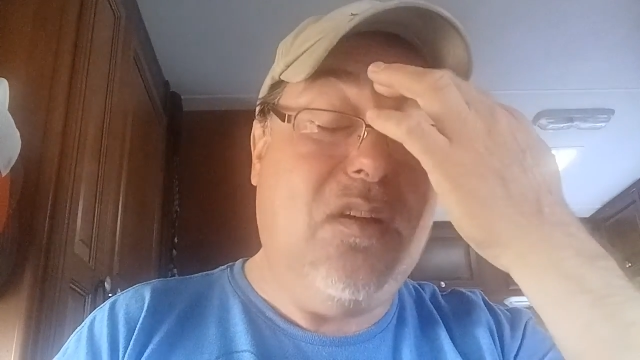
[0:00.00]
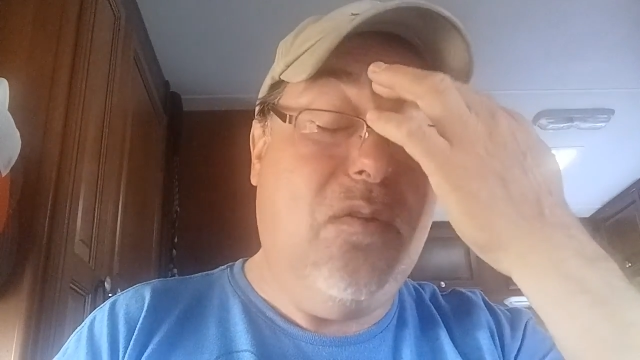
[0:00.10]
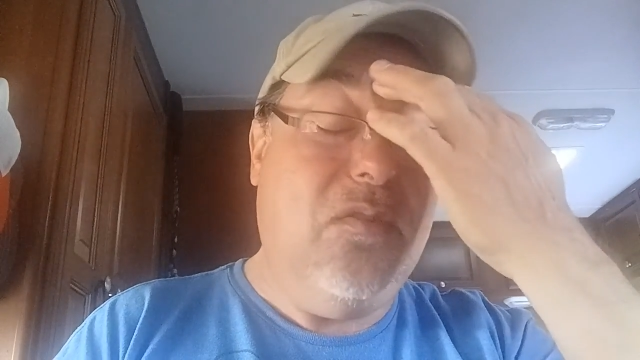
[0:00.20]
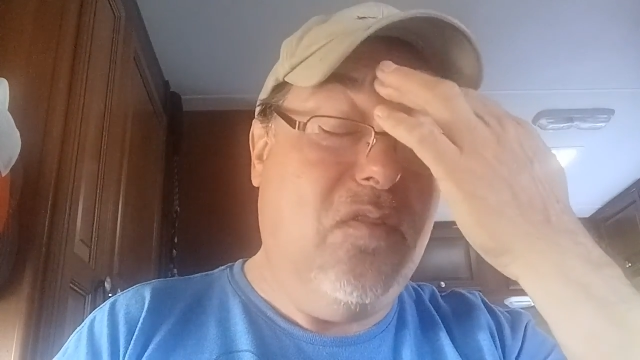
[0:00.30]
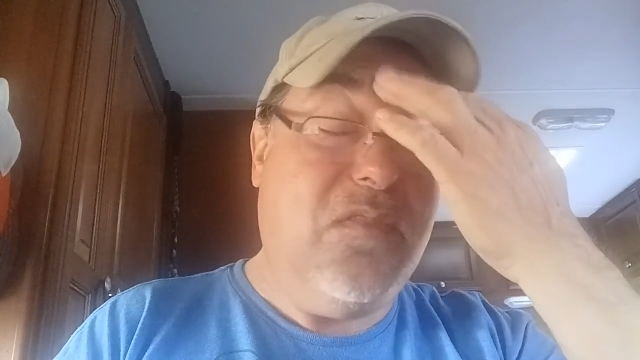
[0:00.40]

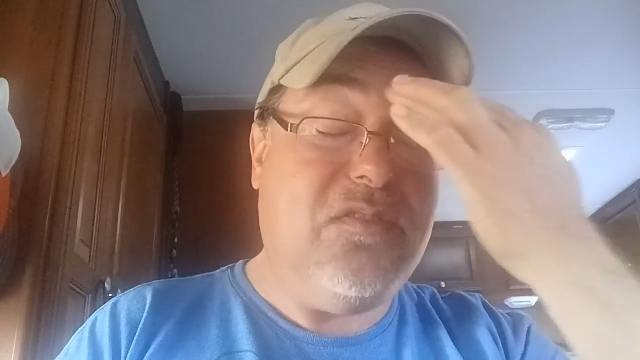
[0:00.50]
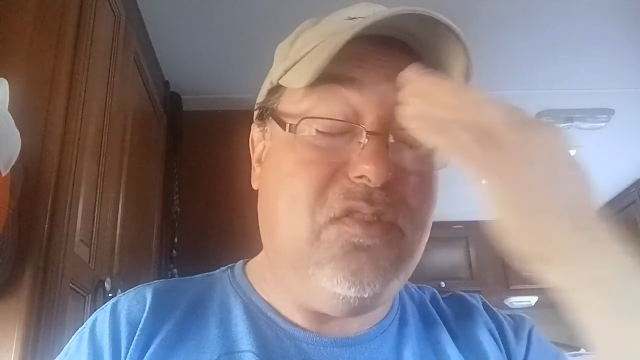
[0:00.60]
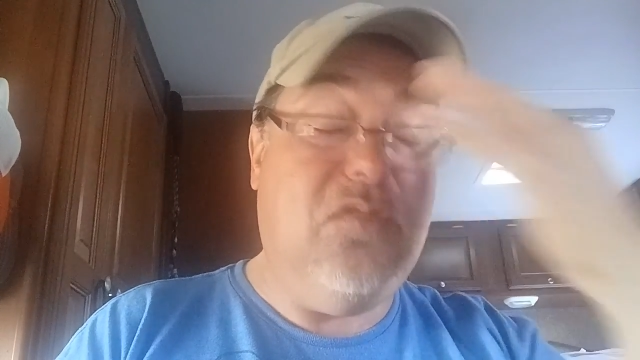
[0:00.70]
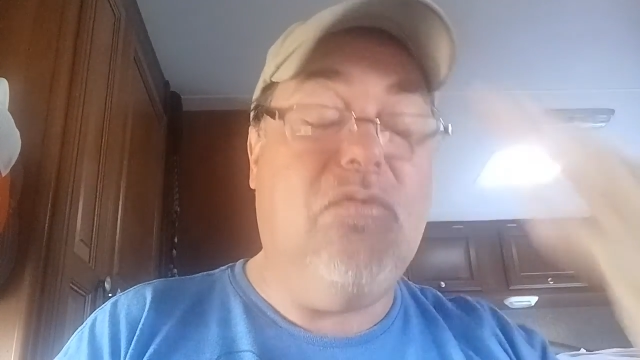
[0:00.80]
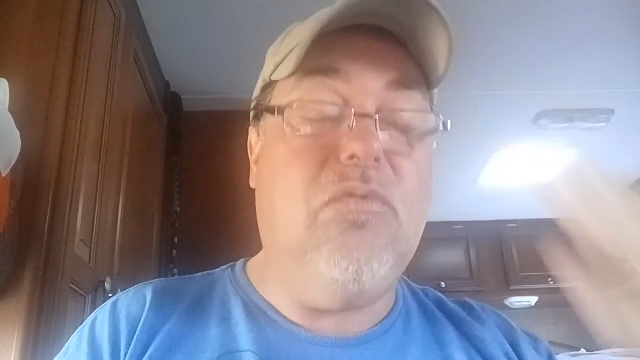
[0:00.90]
going over
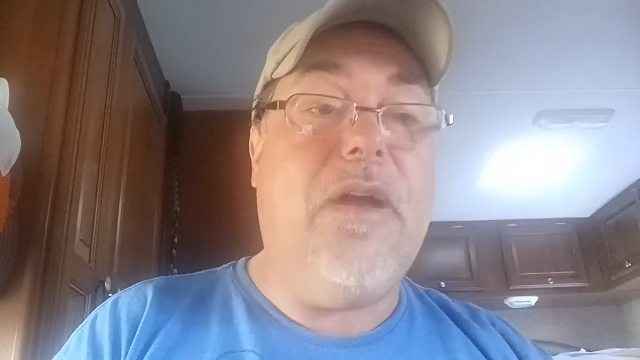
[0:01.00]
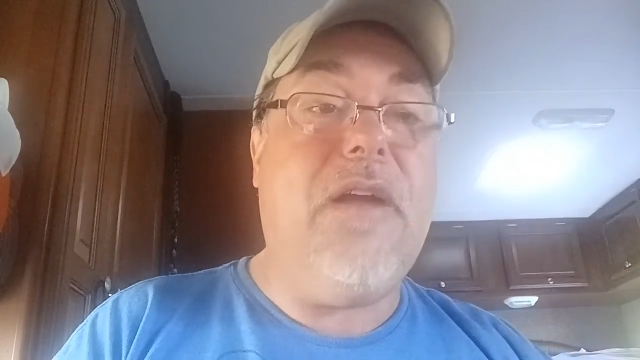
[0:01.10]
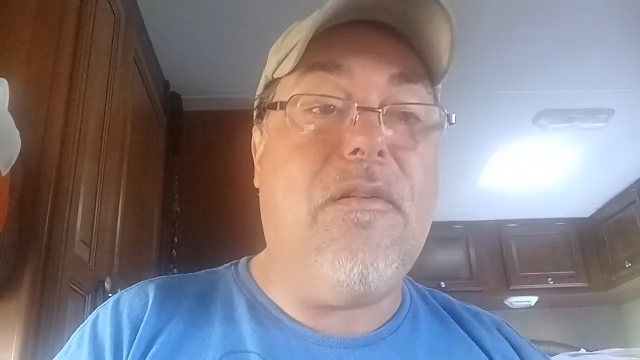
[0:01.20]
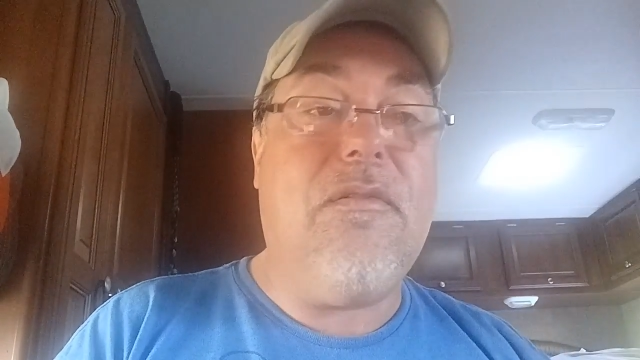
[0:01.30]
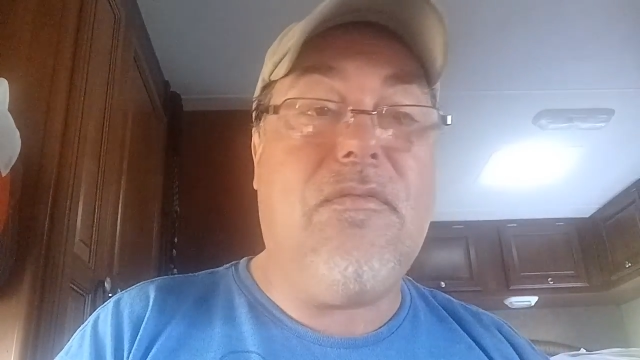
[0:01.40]
to
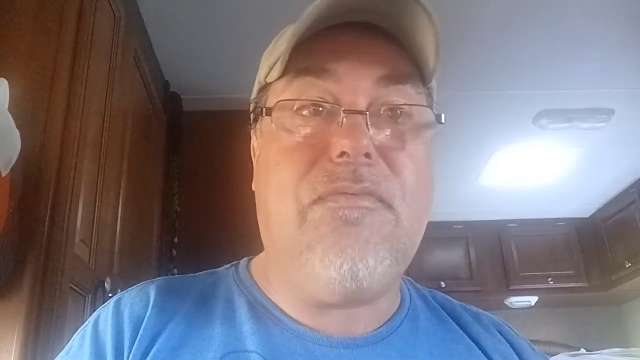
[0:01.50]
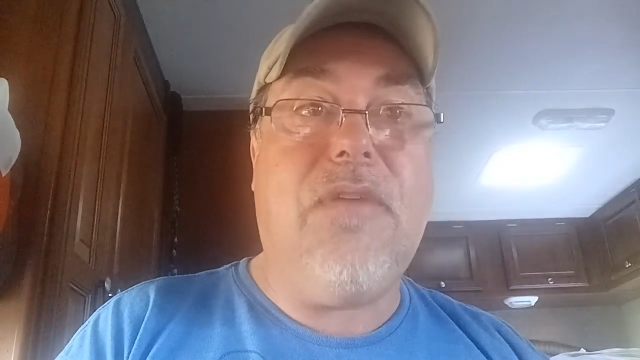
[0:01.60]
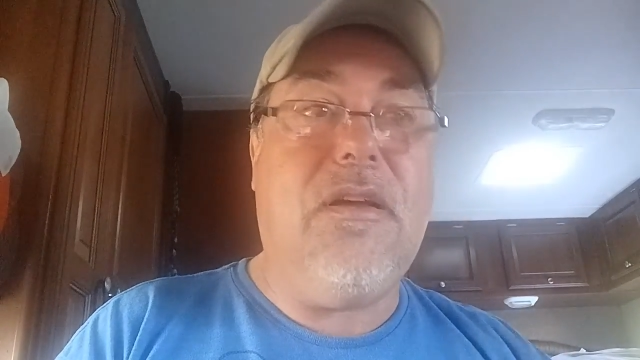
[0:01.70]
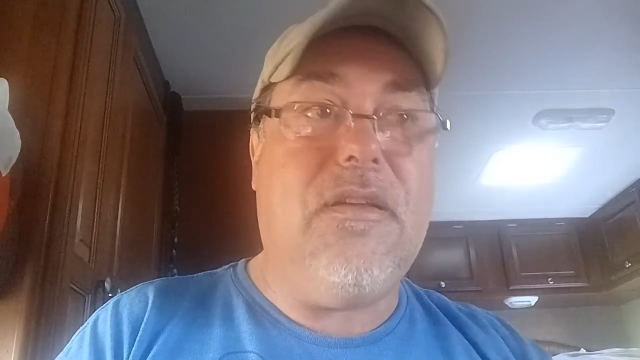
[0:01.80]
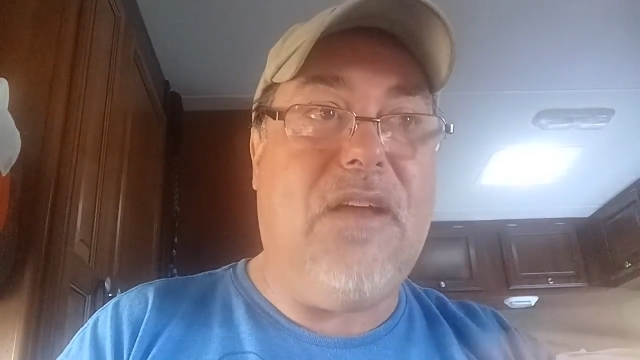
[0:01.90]
where
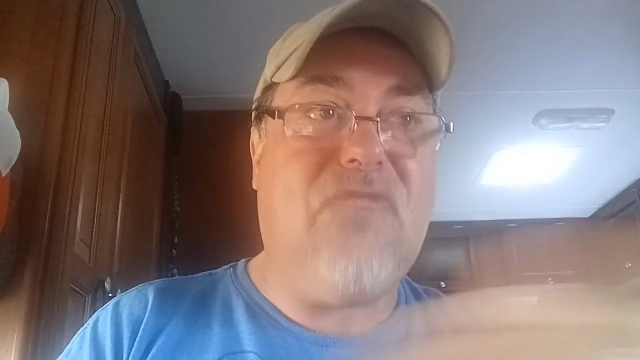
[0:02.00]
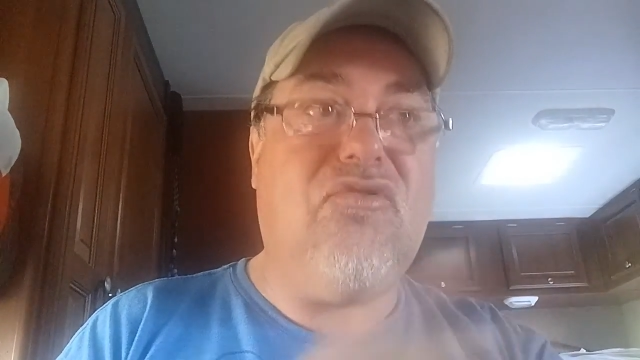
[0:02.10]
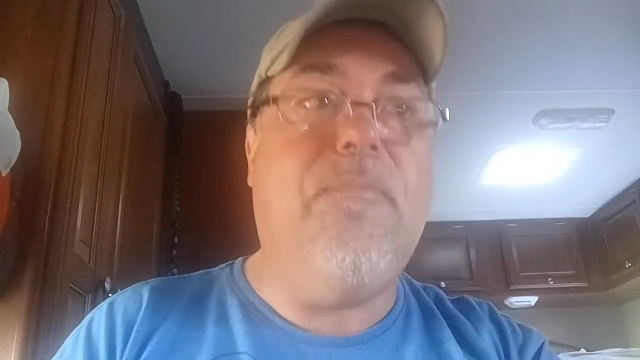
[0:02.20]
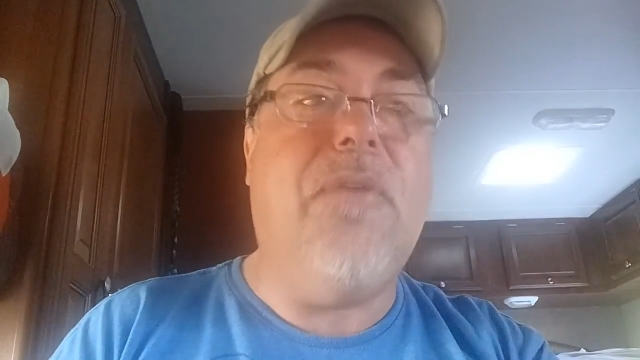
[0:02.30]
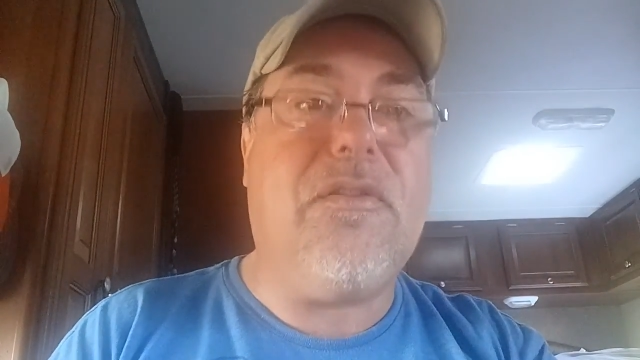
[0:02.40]
the
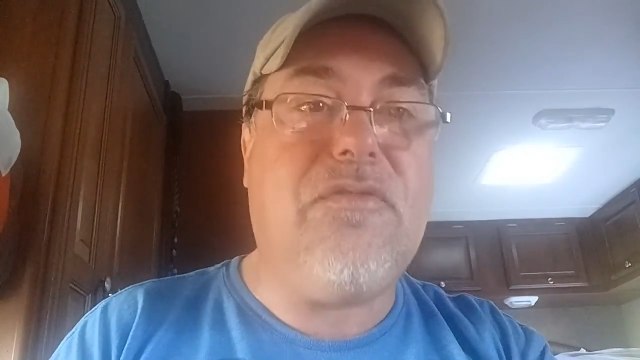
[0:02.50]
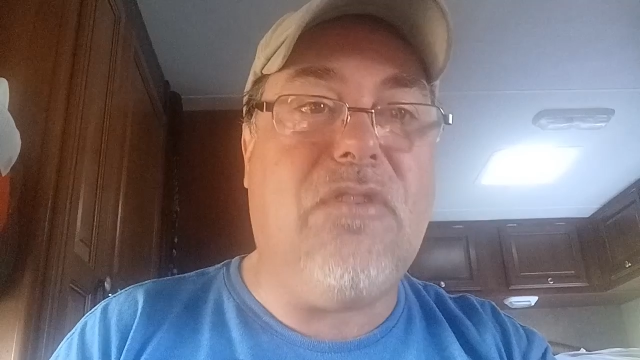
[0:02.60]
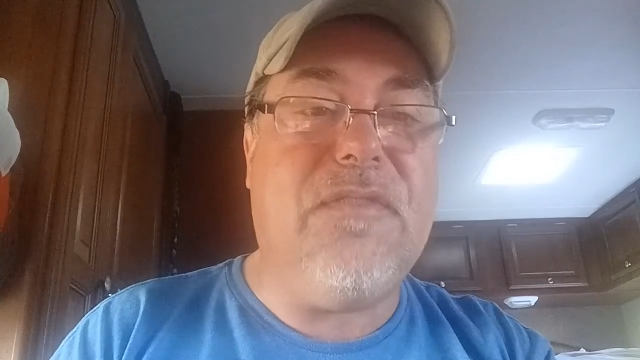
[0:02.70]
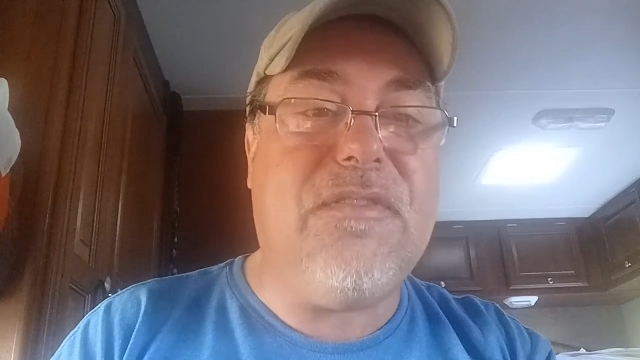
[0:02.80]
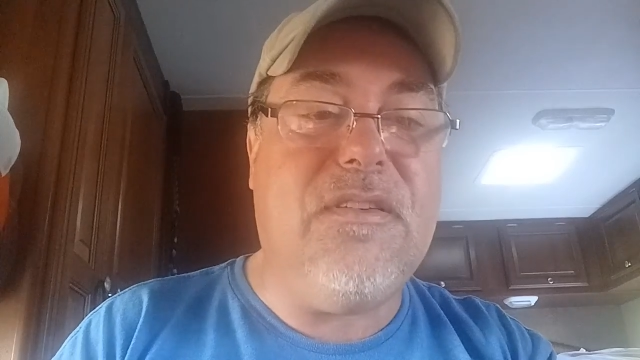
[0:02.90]
National Park
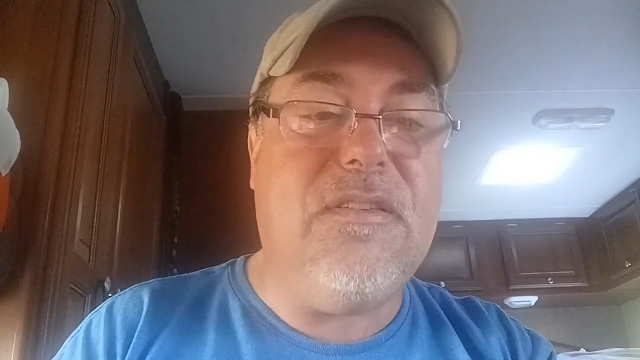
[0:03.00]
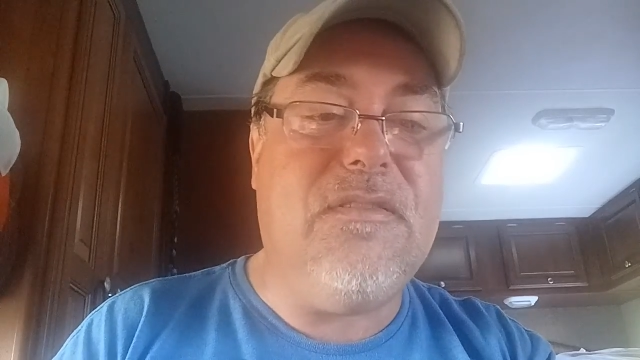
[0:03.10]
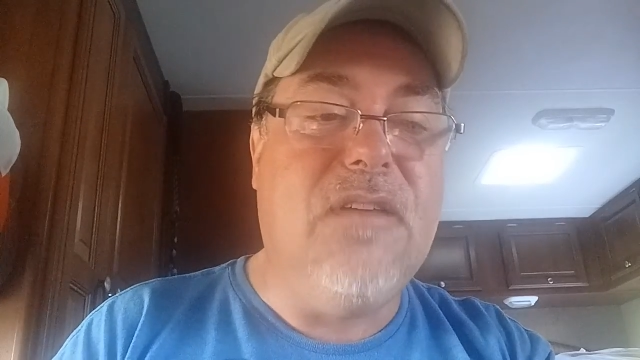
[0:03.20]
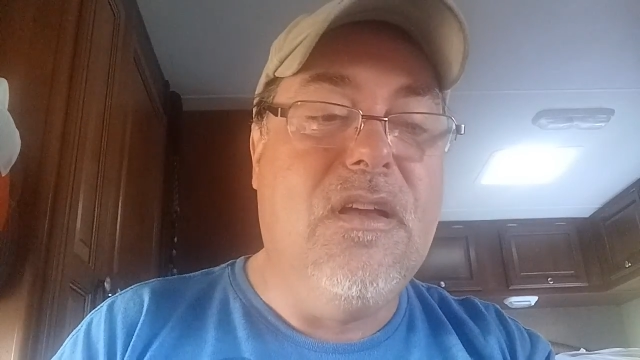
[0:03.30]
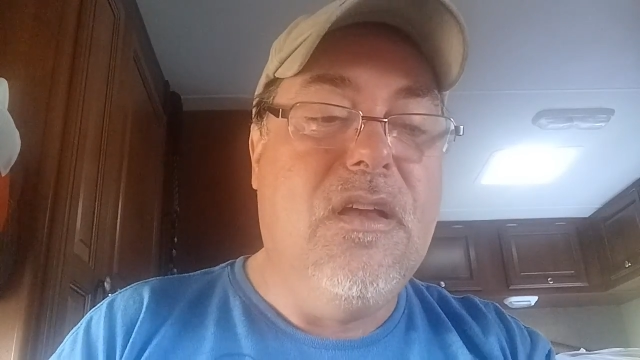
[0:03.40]
Service is.